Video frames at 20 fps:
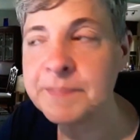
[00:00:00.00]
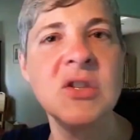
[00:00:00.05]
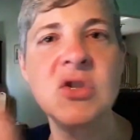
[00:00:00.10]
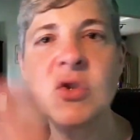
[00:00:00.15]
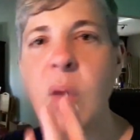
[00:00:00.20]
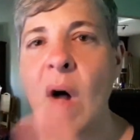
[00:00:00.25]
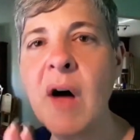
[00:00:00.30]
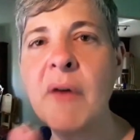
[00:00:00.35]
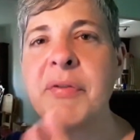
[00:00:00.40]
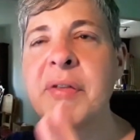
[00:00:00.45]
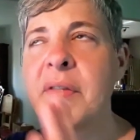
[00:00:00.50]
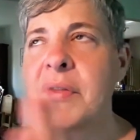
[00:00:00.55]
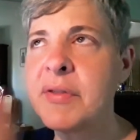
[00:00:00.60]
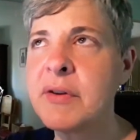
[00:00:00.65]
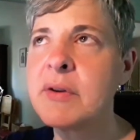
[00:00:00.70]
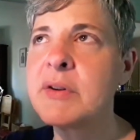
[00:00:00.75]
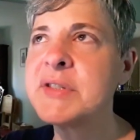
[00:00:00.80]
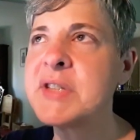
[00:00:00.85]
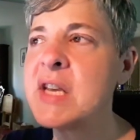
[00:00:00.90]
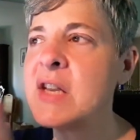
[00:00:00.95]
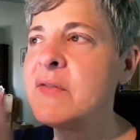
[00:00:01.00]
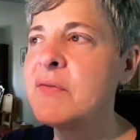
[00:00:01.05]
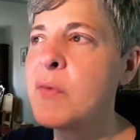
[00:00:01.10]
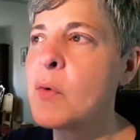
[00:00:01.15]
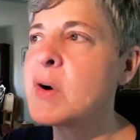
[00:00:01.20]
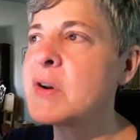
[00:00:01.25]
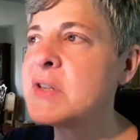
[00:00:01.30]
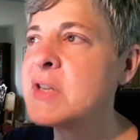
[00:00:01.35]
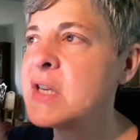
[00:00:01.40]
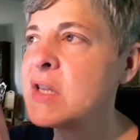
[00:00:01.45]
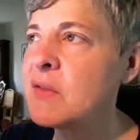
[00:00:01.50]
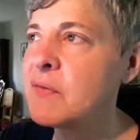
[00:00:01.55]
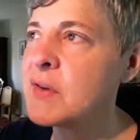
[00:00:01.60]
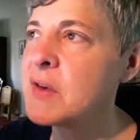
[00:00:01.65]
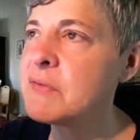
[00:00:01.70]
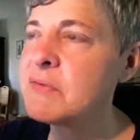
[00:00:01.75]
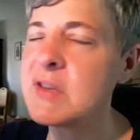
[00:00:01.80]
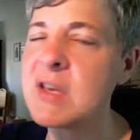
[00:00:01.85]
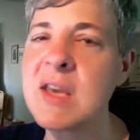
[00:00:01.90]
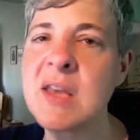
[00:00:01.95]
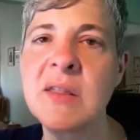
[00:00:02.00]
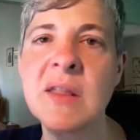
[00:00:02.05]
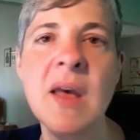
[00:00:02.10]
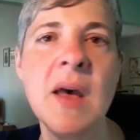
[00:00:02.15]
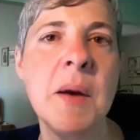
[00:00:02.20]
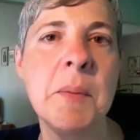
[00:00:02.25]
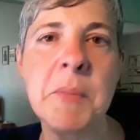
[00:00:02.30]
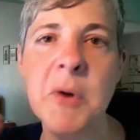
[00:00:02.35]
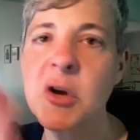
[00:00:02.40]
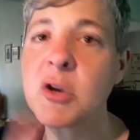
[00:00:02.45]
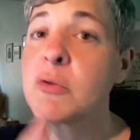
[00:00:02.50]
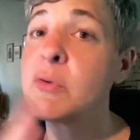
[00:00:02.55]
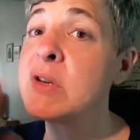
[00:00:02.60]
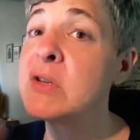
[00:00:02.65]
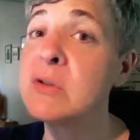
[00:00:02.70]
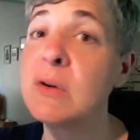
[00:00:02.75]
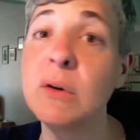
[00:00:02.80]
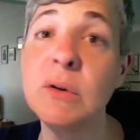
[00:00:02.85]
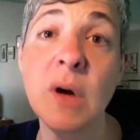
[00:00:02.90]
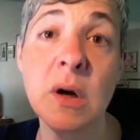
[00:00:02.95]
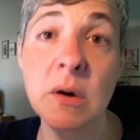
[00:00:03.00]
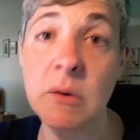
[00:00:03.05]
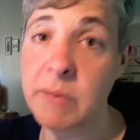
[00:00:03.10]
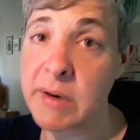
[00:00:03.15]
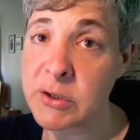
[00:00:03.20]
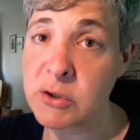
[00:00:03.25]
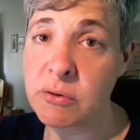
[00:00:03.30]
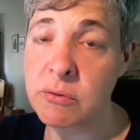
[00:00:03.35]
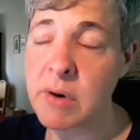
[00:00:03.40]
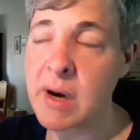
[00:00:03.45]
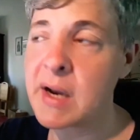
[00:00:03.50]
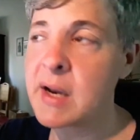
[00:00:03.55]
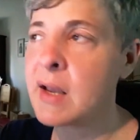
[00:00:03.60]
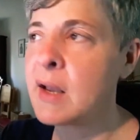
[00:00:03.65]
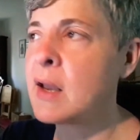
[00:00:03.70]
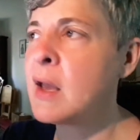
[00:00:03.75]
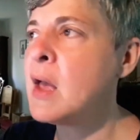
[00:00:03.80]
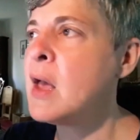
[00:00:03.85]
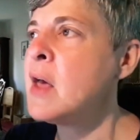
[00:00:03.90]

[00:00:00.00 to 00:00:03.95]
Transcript: 12th, 13th, 14th, 15th, Mercury is no longer retrograding.